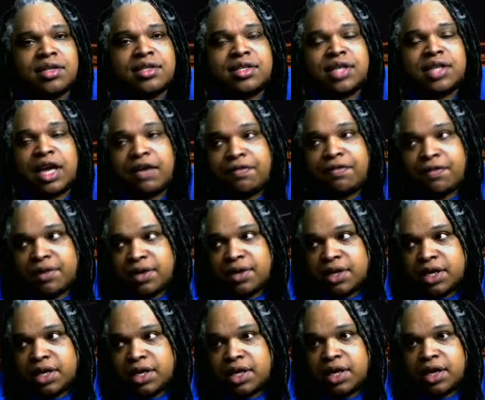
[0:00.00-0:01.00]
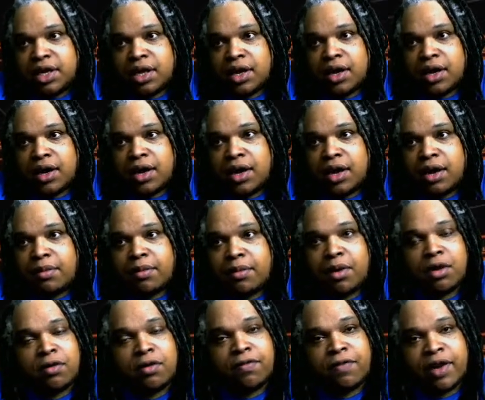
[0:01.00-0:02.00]
Definitely
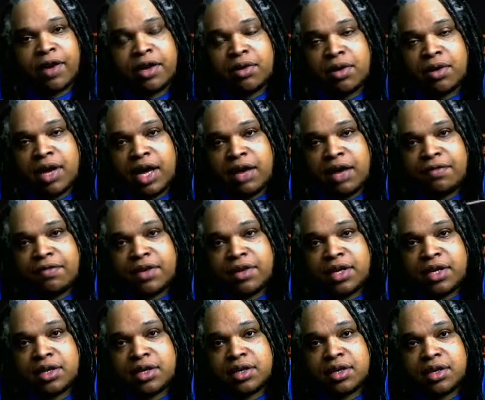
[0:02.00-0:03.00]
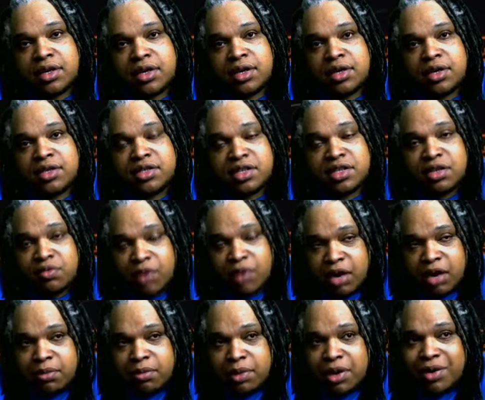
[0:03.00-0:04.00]
Earth Final Conflict. Gene
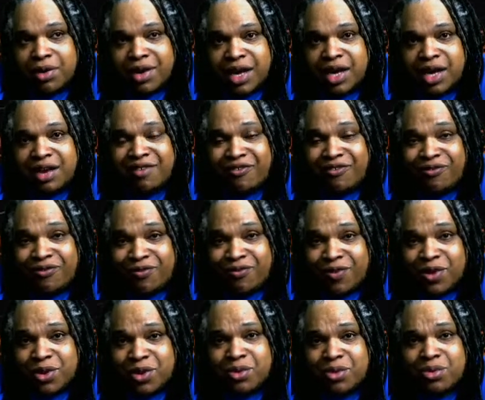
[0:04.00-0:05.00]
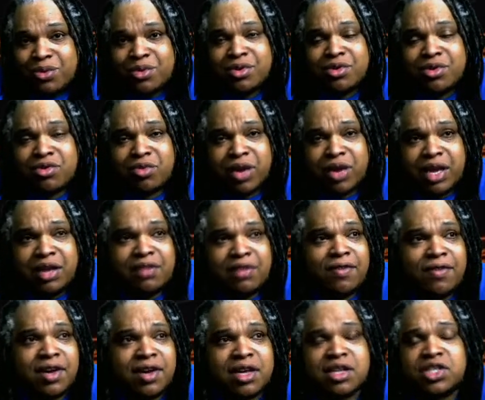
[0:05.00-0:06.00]
Roddenberry had a few great
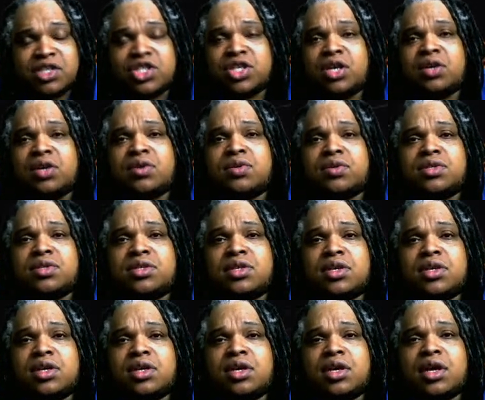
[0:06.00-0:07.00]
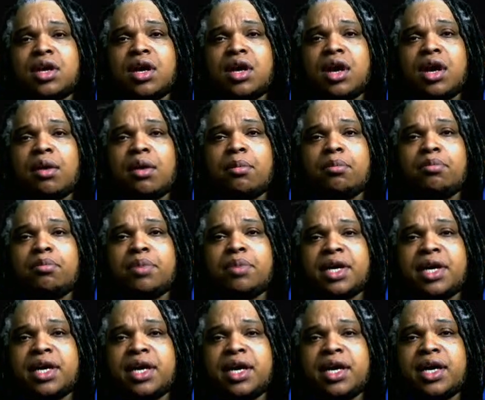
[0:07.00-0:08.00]
fucking shows,
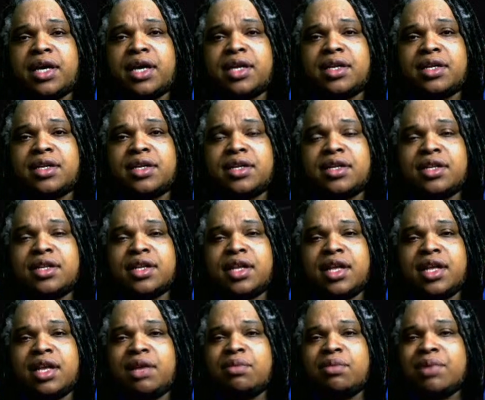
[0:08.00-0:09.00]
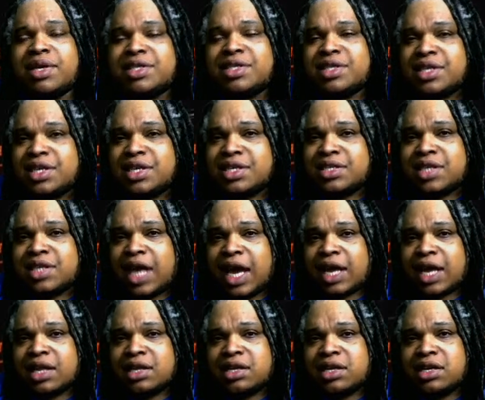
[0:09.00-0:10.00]
but he wasn't
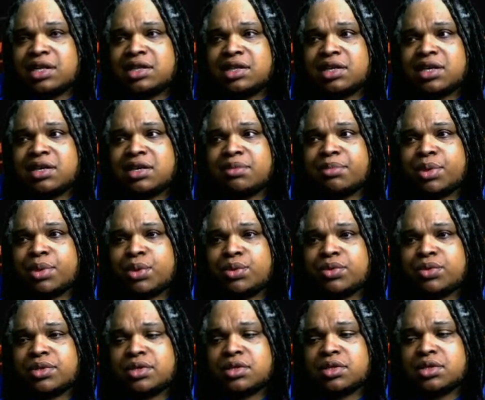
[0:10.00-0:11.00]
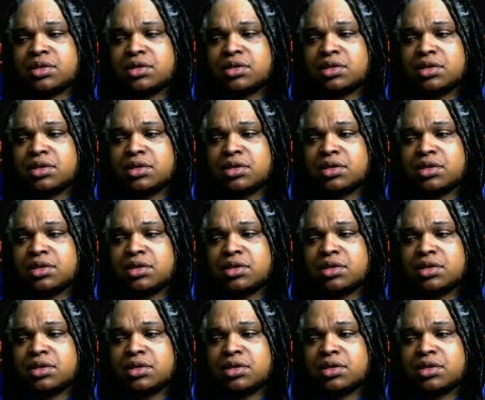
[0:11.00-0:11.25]
exactly the most.